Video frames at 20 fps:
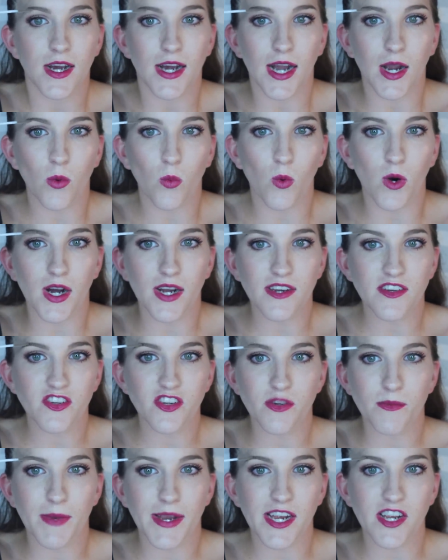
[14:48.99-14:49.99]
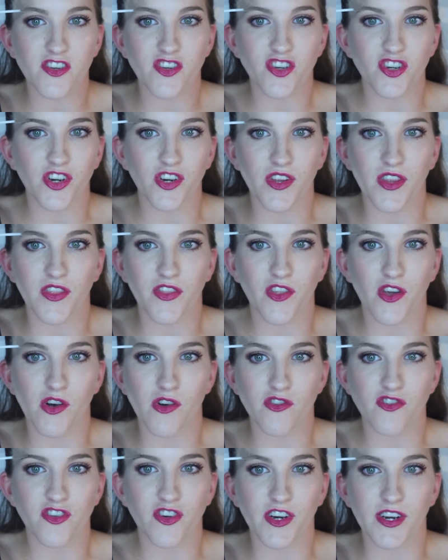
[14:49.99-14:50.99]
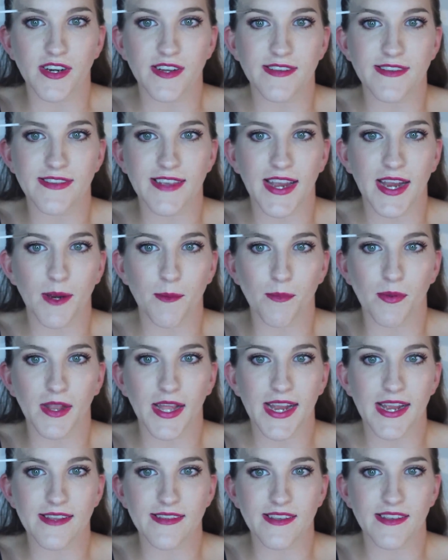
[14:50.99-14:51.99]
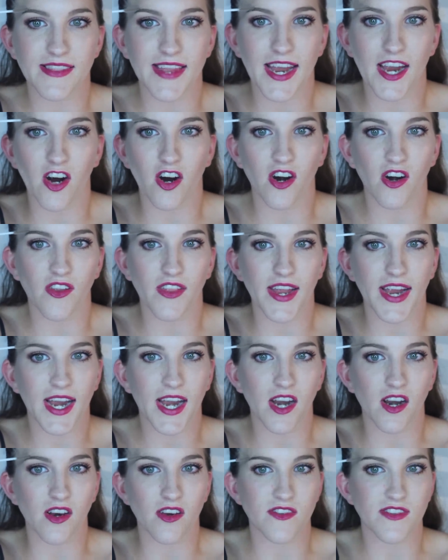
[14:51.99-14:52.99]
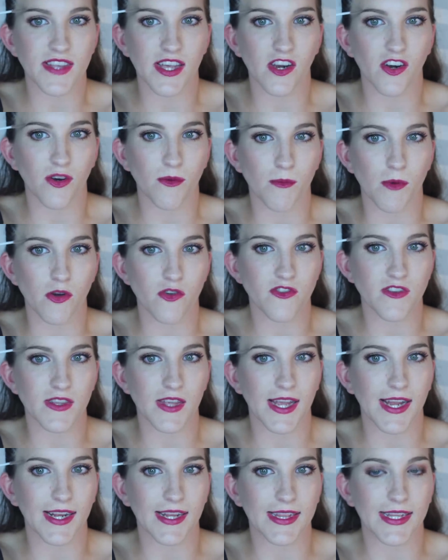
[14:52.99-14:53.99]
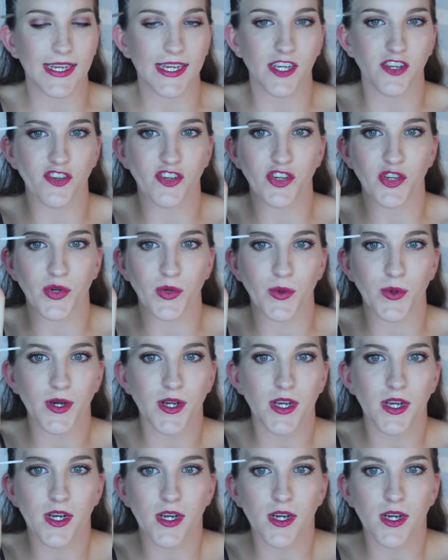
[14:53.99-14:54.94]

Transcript: I want to make sure that those are gonna stay in place and they are the hairs that are most likely to